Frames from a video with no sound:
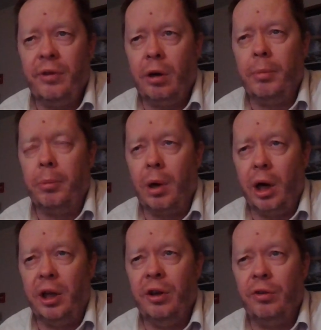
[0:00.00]

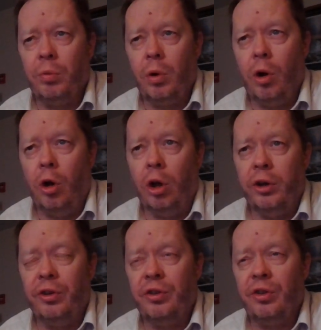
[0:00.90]
remember right, his
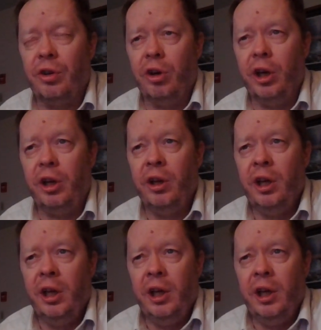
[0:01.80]
role is good.